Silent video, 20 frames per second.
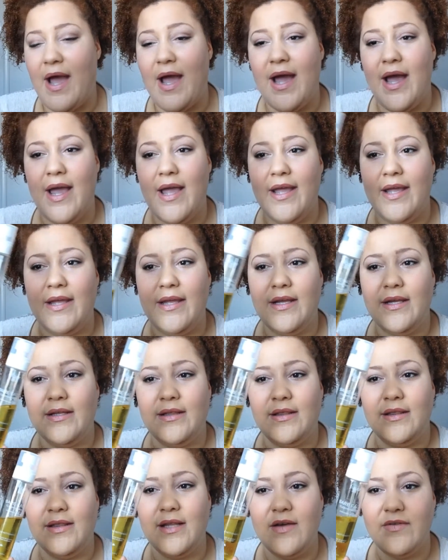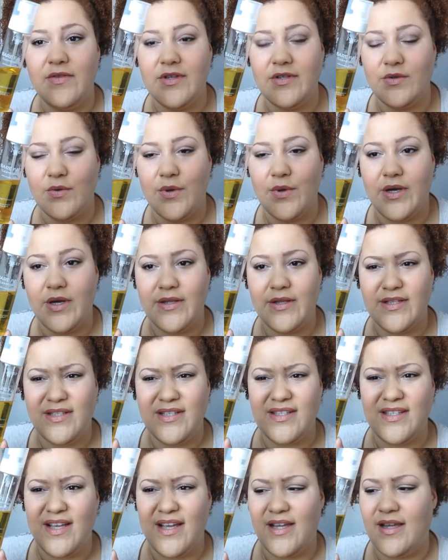I love this oil. This
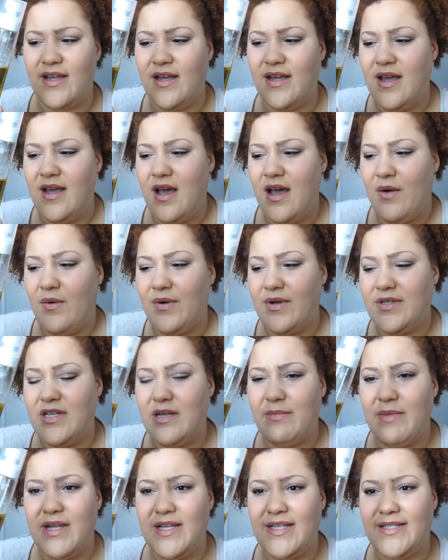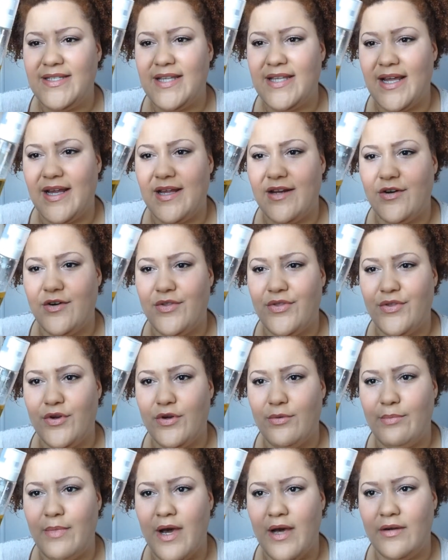is like, I want to say my second or
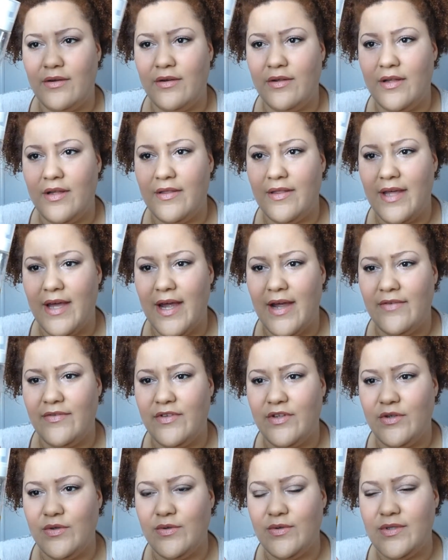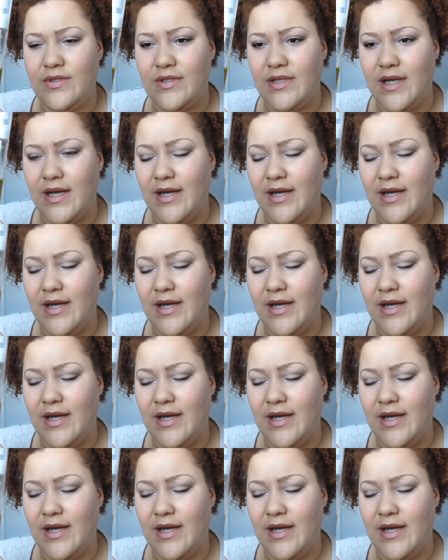third bottle that I've used.